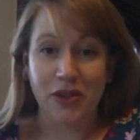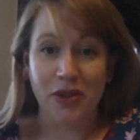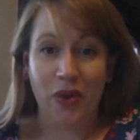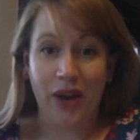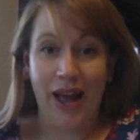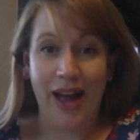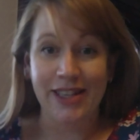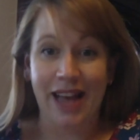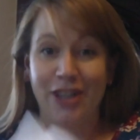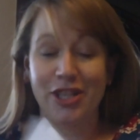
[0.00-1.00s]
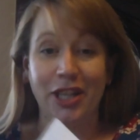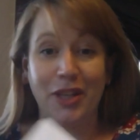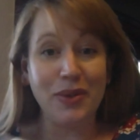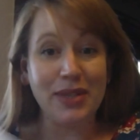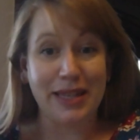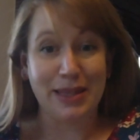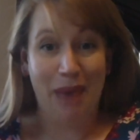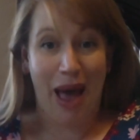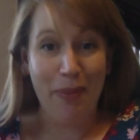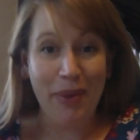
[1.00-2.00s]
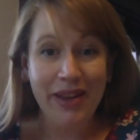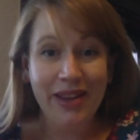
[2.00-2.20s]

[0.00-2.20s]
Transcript: you know that I had to actually use this map